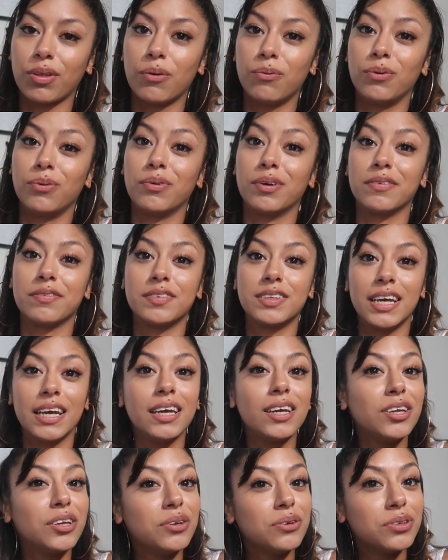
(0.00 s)
we would have
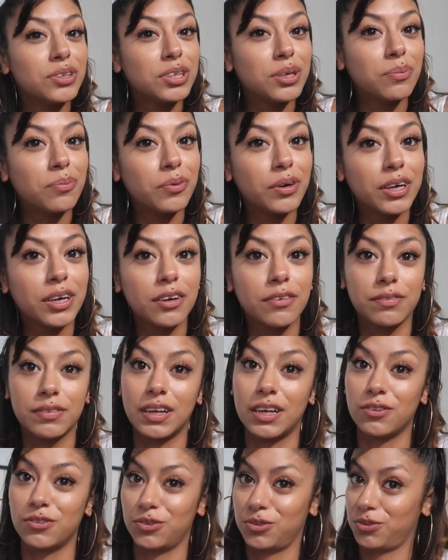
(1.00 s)
taken you somewhere if
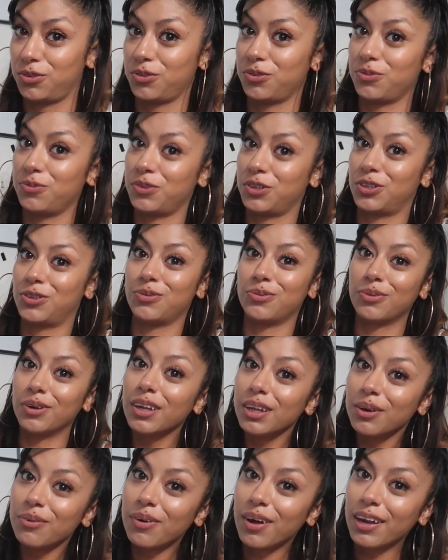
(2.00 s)
that was what you
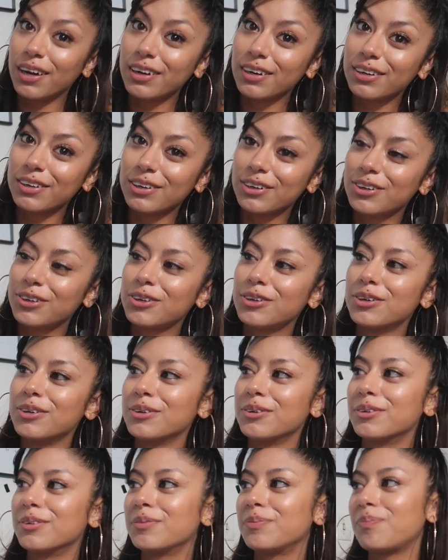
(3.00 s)
really wanted to
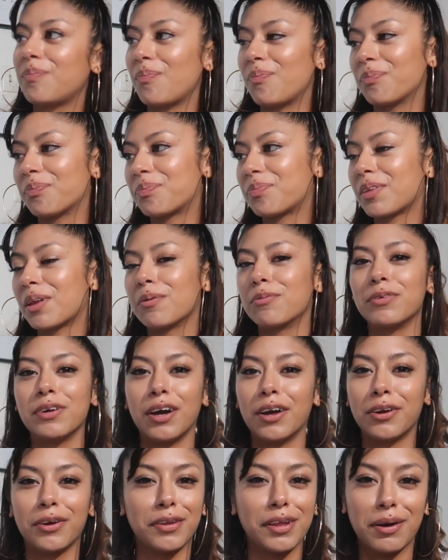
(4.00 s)
do. We
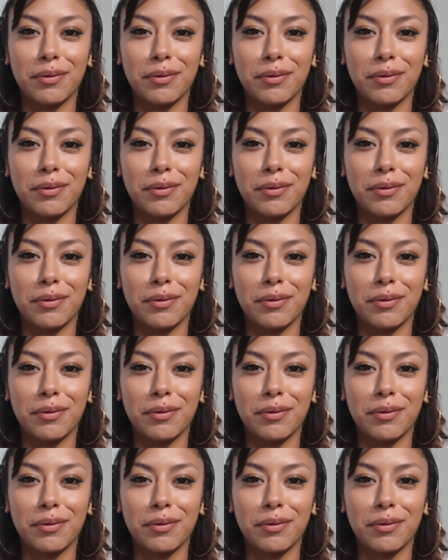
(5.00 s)
all know